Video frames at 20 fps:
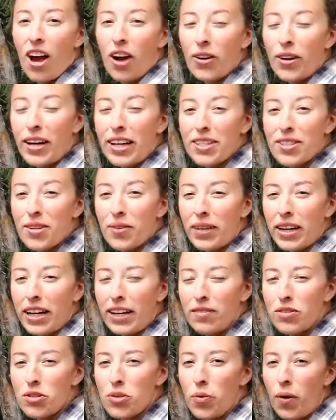Okay, so we
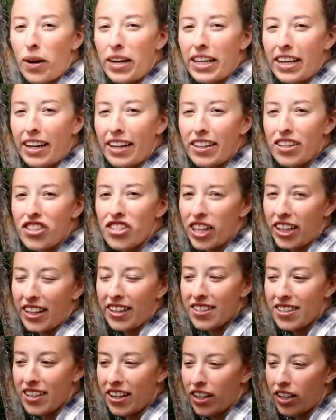have twenty-nine
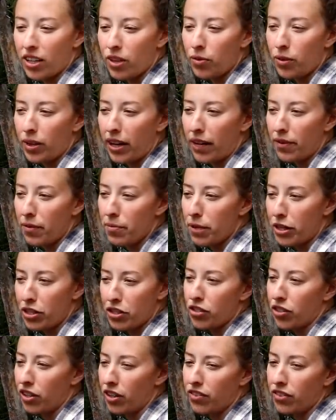chickens here. We have a
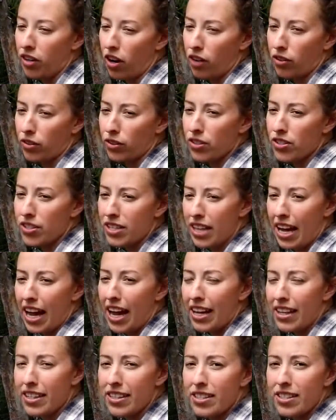mixture of cockerels and
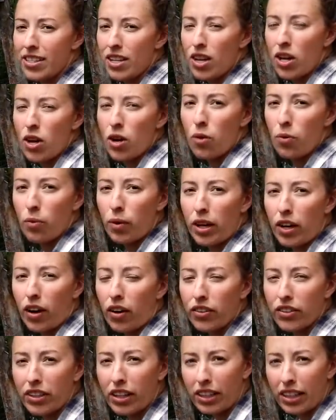hens. We
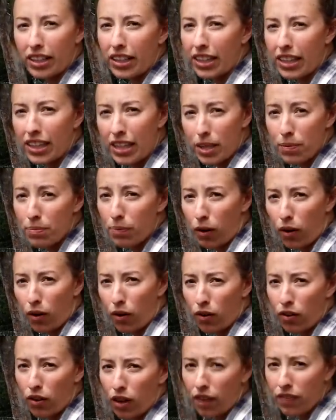are not going to keep
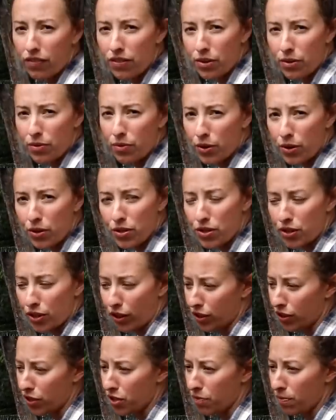all of the
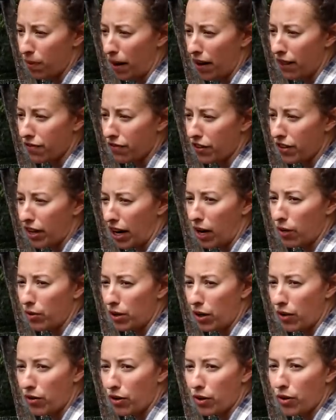roosters, but for now we
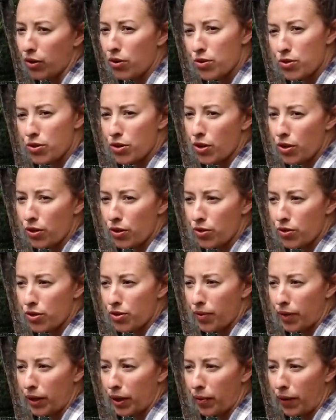don't know who's who, so
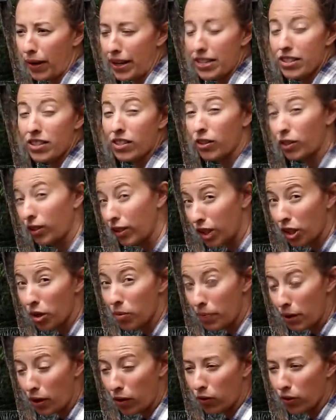we're going to wait until they're a little
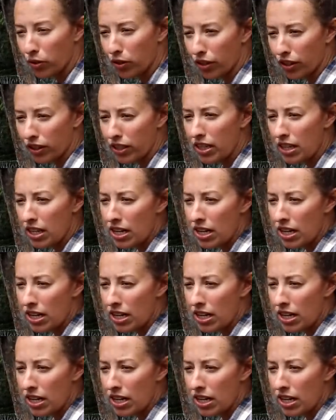bit older.